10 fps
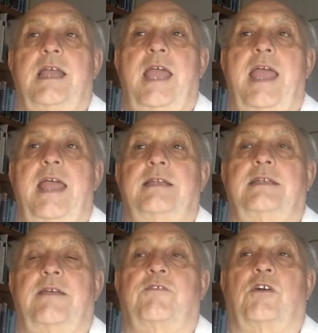and
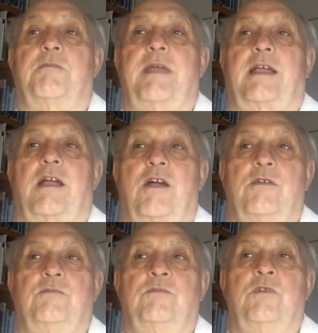have gone back
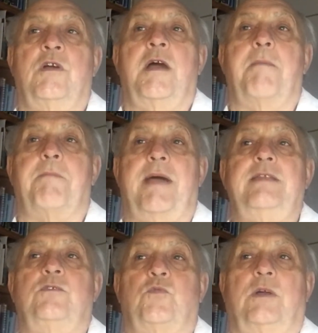home
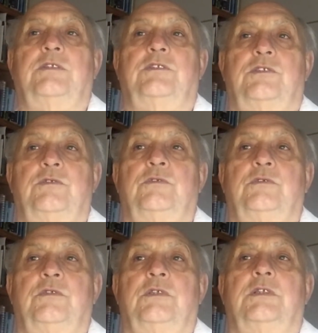might want
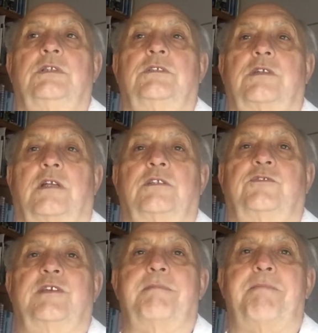to
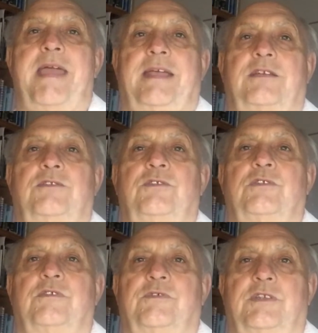transfer back to
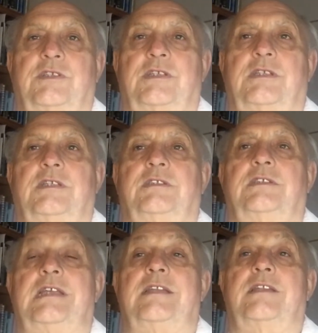universities
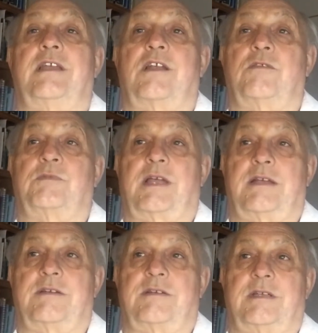in their home
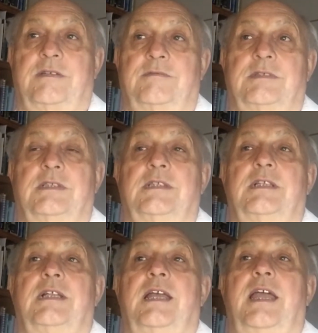country.
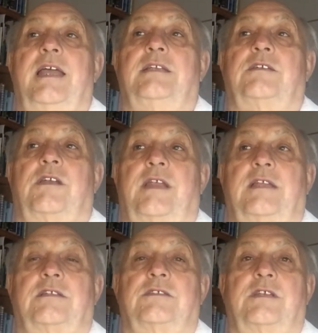And
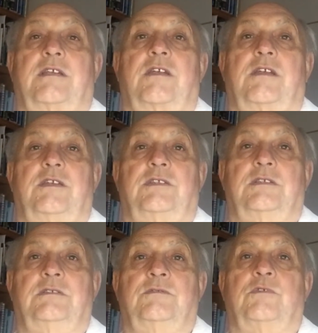credentials
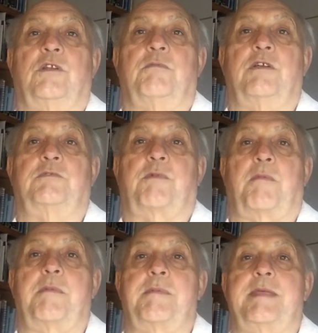recognition will most
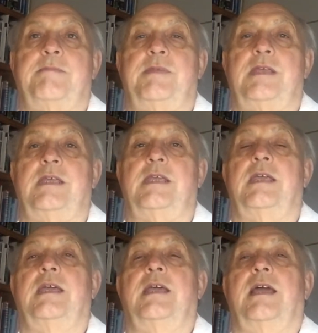probably
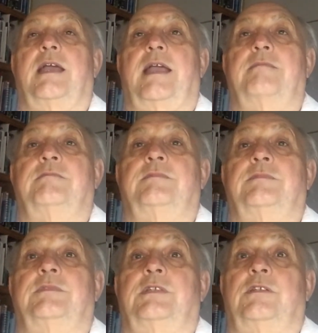
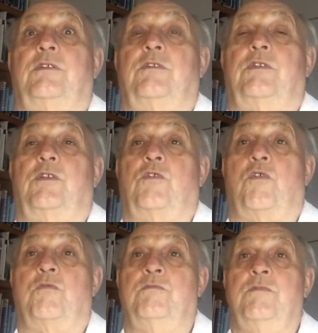become the
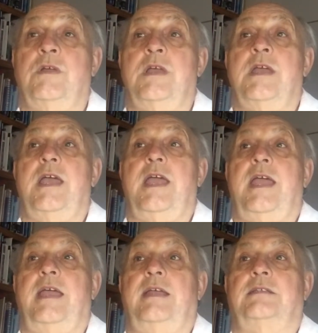norm,
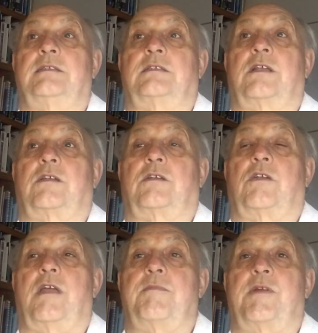and
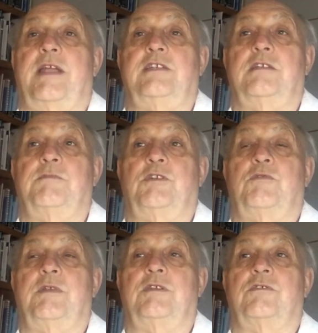collaboration
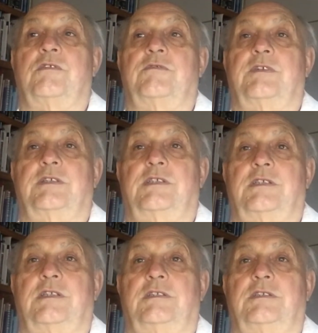between
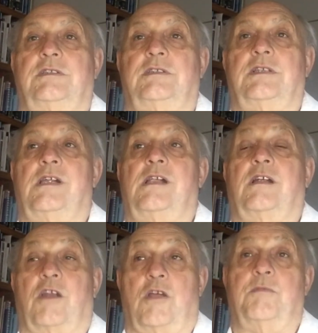universities
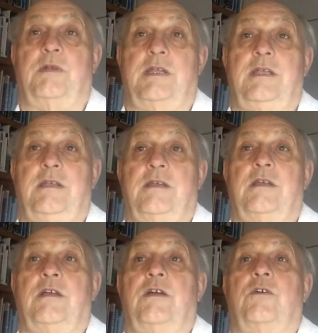globally
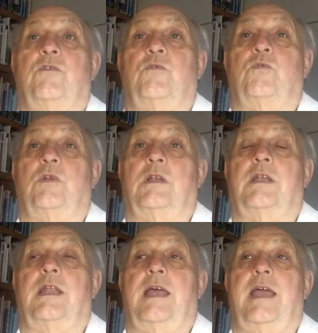
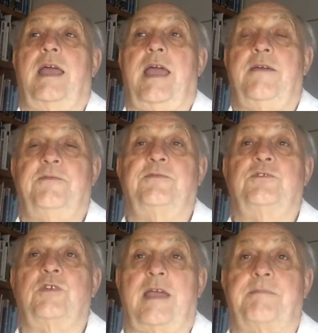will have
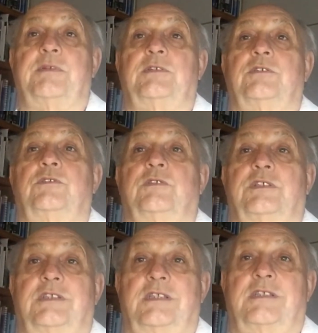to happen to
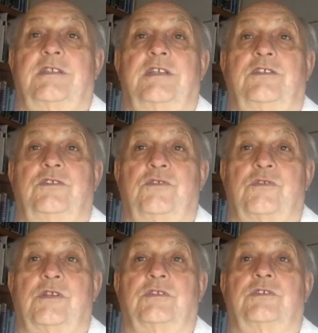assist these
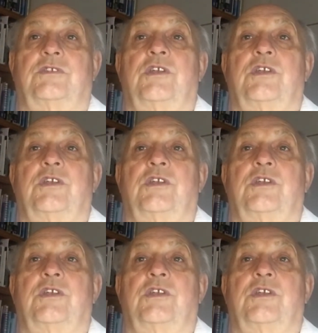students